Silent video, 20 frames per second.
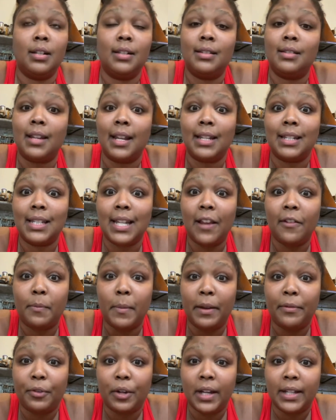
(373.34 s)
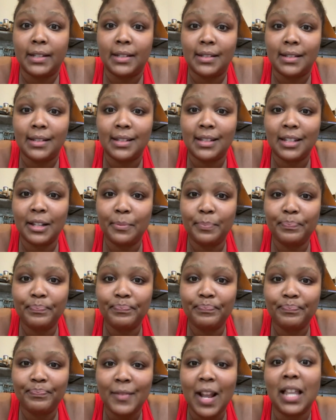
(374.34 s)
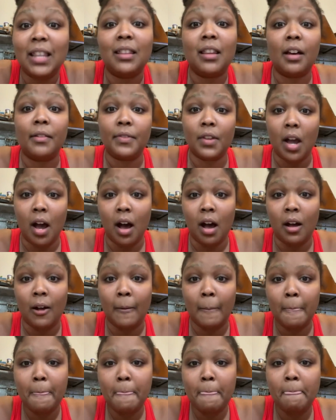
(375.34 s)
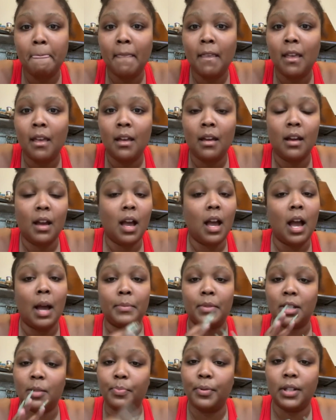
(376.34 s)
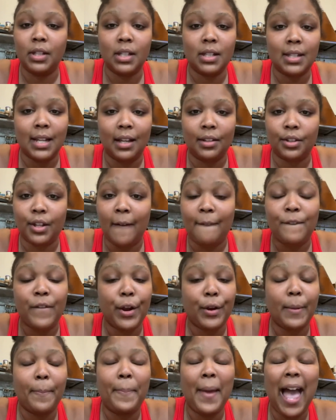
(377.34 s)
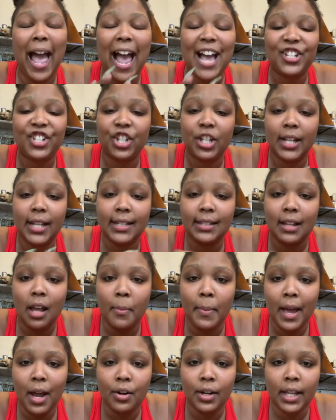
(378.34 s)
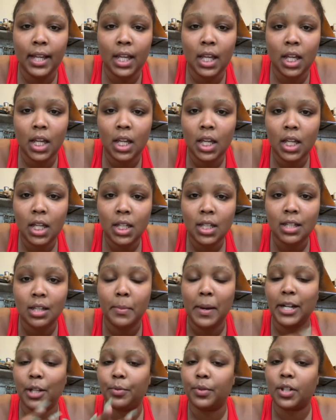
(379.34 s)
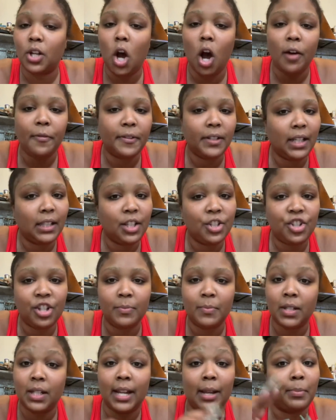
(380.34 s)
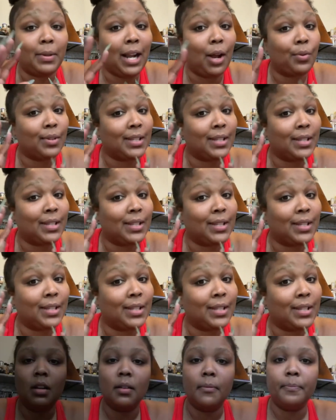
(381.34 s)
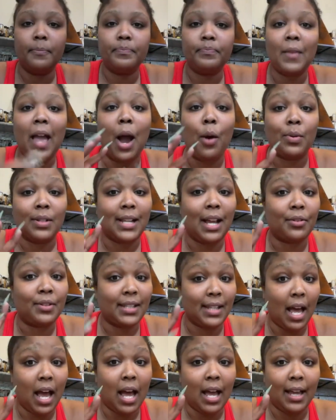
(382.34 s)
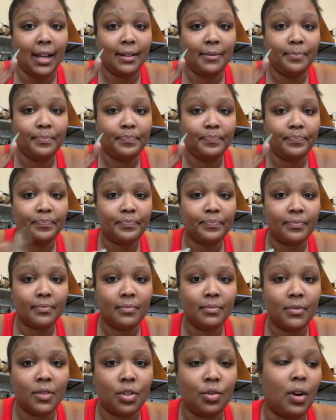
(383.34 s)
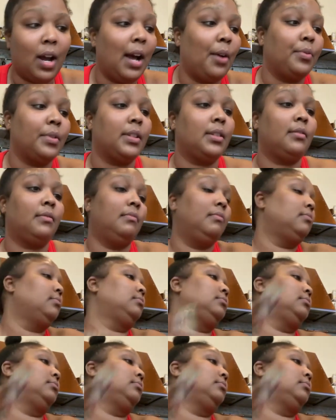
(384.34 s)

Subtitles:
Stay safe, my friends. I love y'all. I'm just putting this out there. I'm very passionate about it. Somebody was coughing at the gym today, but I was outside. So I was,